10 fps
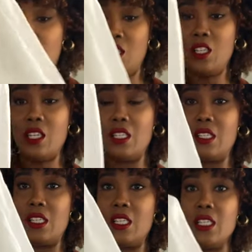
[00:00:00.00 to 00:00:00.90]
Look at the
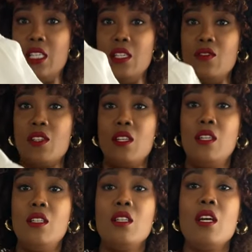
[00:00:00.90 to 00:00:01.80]
sleeves.
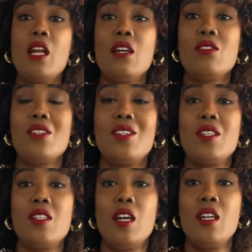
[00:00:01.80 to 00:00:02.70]
Look at how
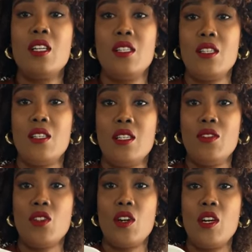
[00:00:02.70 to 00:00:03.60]
stunning the
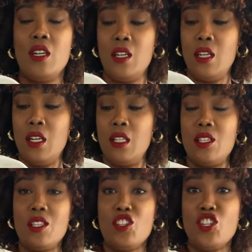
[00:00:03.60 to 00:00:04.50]
sleeves are.
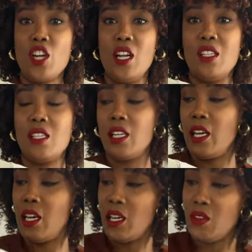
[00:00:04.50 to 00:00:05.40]
These are short
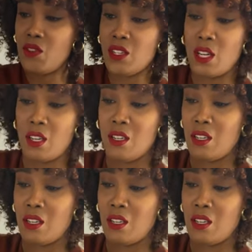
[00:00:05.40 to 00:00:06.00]
sleeves.